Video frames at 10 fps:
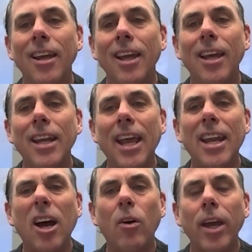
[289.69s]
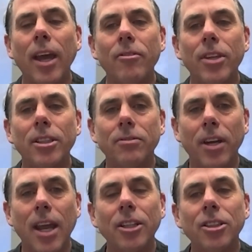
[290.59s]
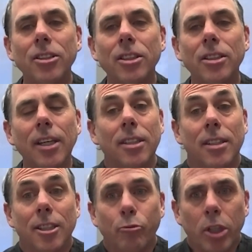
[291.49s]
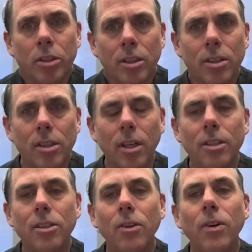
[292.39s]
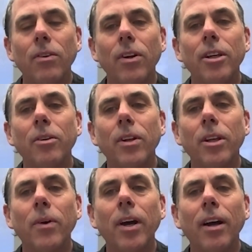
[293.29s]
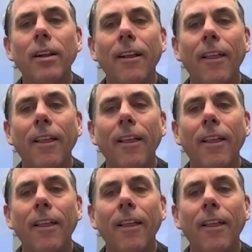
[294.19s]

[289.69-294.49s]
And now I have this financial success in this business that is doing really, really well.